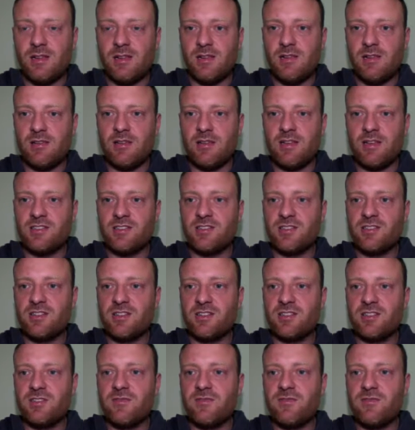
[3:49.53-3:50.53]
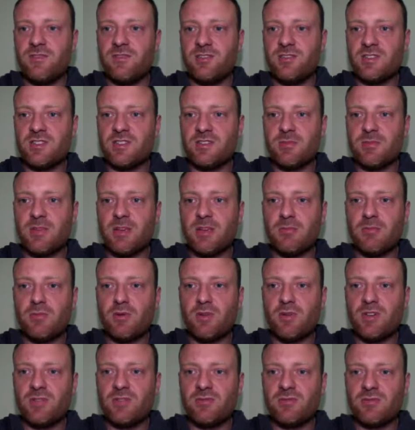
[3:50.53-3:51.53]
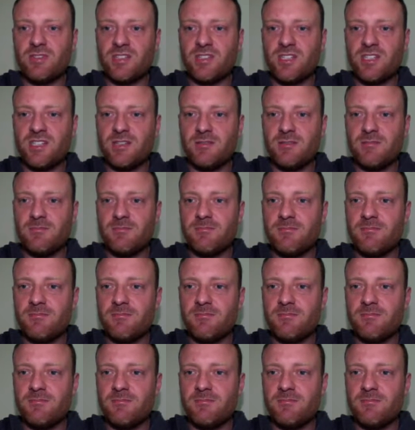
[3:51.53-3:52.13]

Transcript: Let's change the font to something more interesting.